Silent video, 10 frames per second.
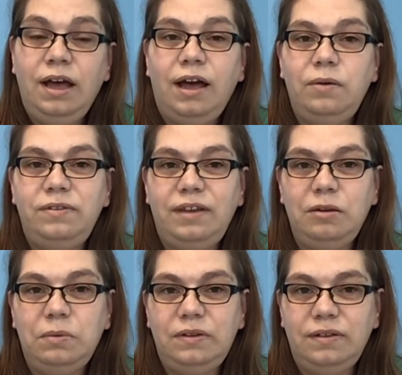I was
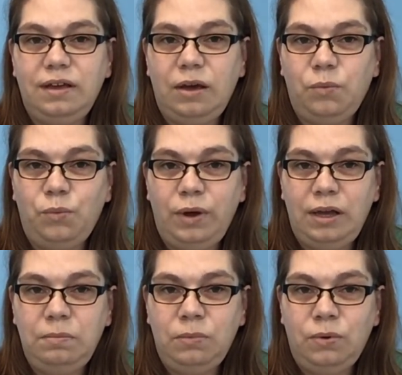able to get way
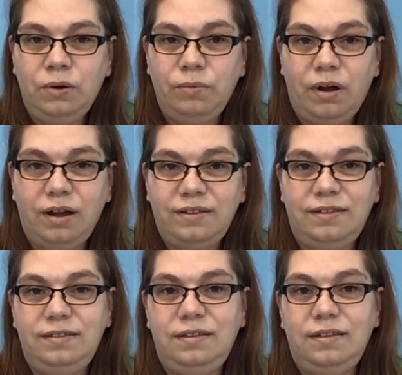more rocks
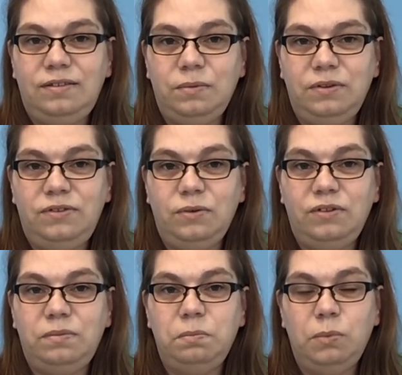into this one, so
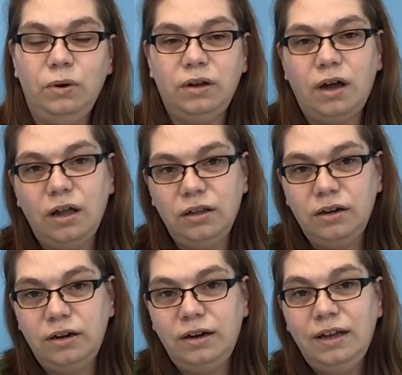it's more
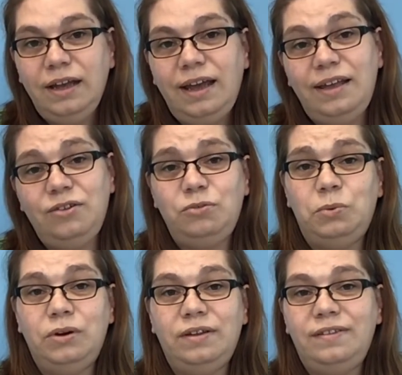color and there's
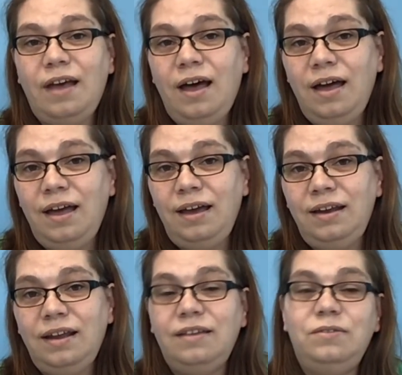more
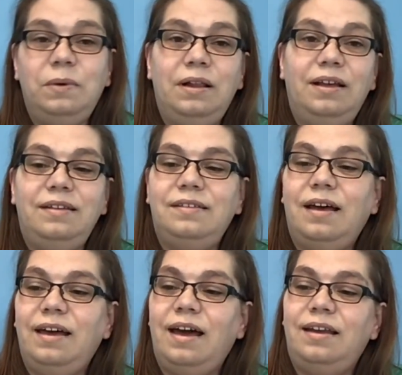design, as well as
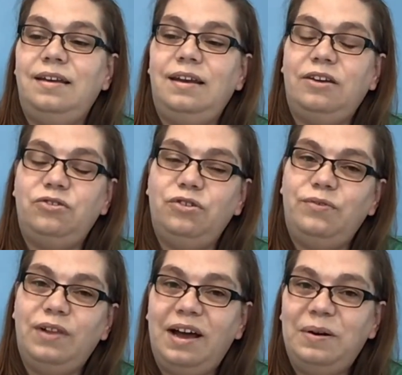I added an extra
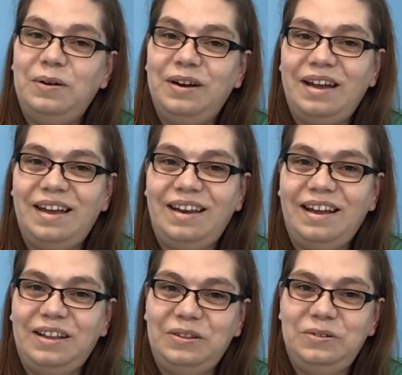flower and I
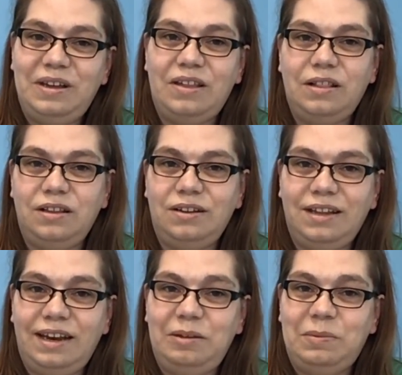glued down the little
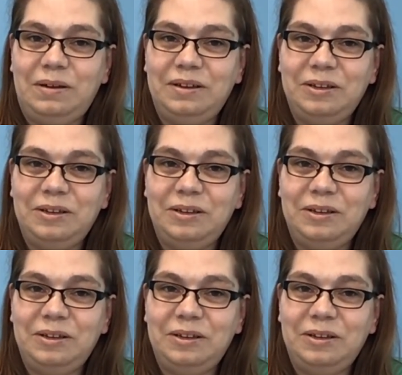ladybug.